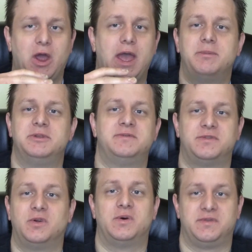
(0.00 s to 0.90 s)
ebb and
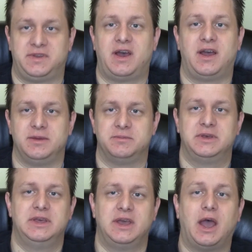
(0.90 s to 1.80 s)
flow of time.
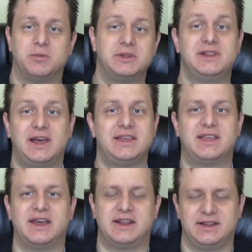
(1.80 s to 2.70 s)
I really like
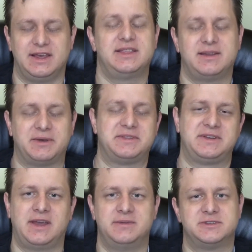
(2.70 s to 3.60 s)
that, and I like that about the
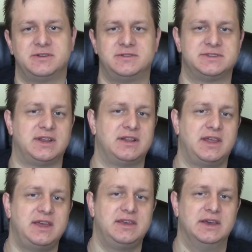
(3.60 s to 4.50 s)
time zones, and I
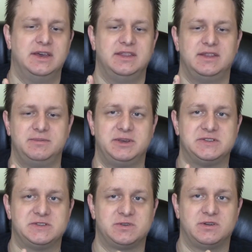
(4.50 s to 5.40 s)
like that it
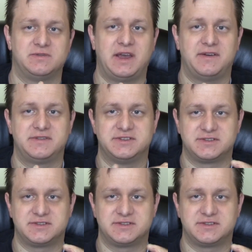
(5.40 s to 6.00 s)
makes you sort of have to